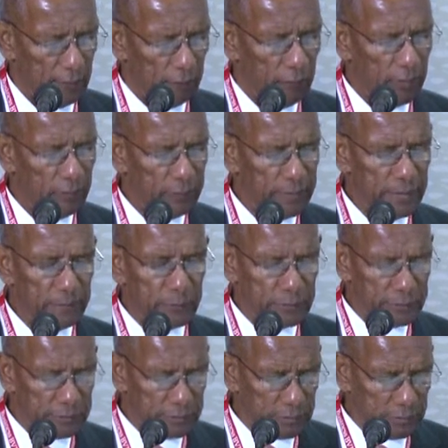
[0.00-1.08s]
We have been
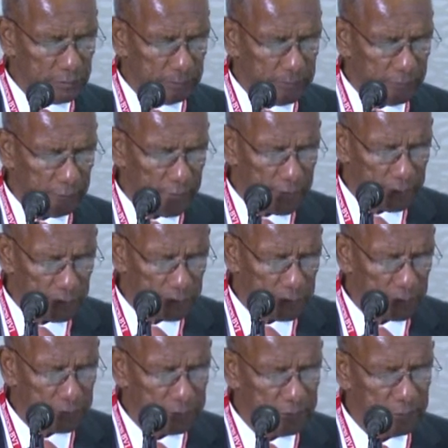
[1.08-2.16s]
positioned the BVI to
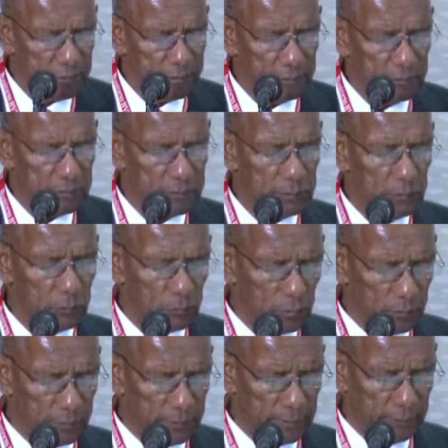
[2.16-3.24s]
succeed in this new
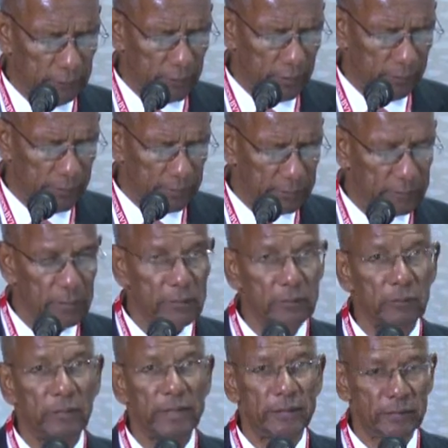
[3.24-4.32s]
global environment
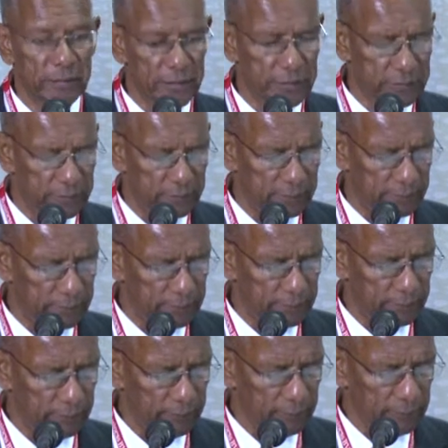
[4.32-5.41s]
through education.
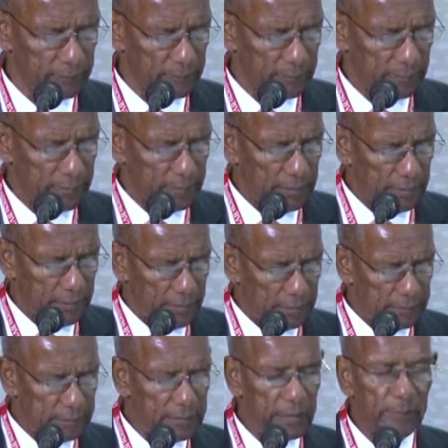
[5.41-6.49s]

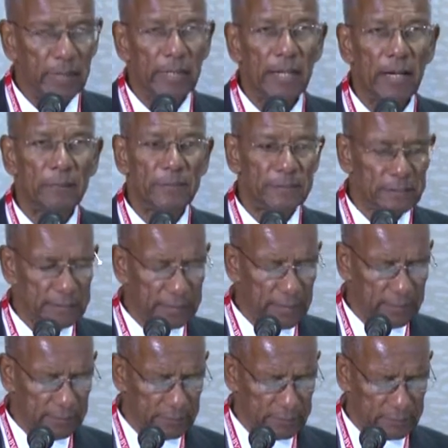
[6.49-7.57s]
It is not by
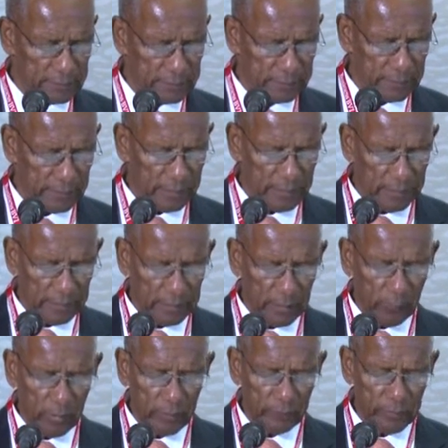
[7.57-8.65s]
happenstance
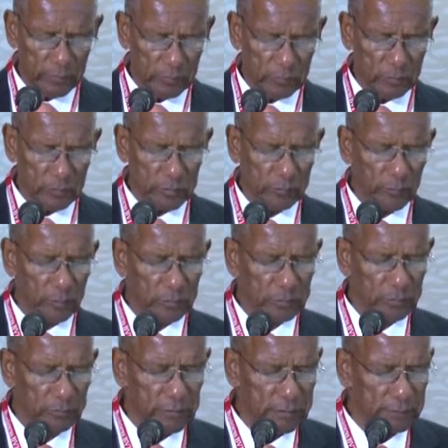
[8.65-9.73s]
that we have introduced both
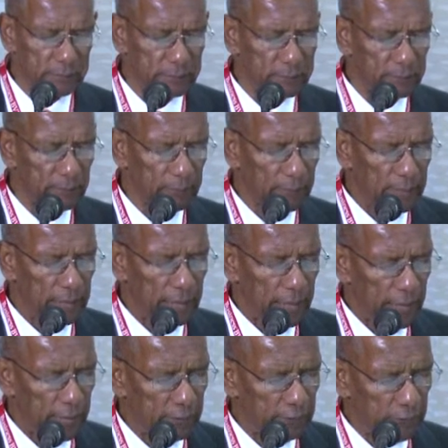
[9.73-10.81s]
tourism
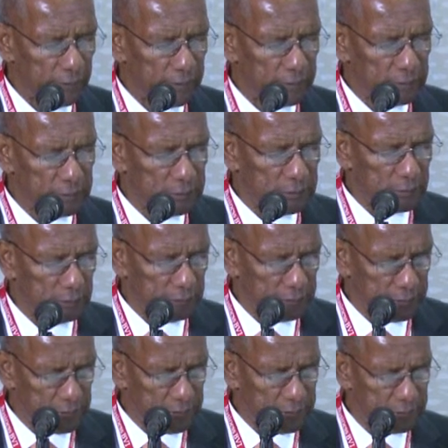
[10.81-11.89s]
and financial
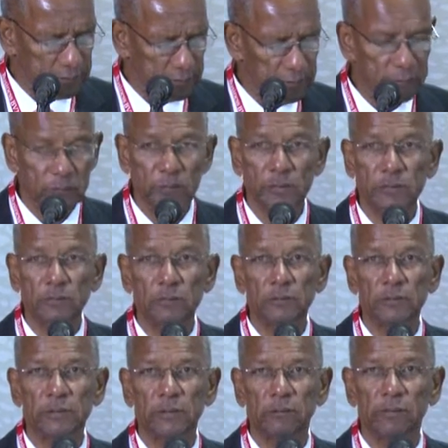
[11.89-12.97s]
services into a
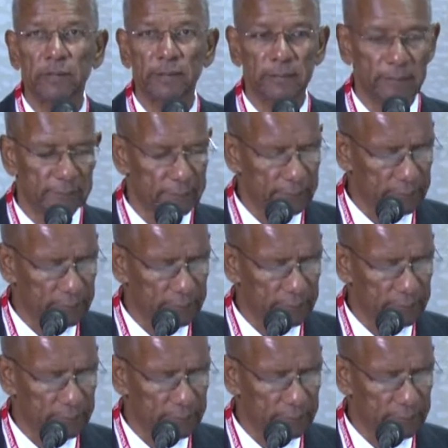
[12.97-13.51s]
school's curriculum.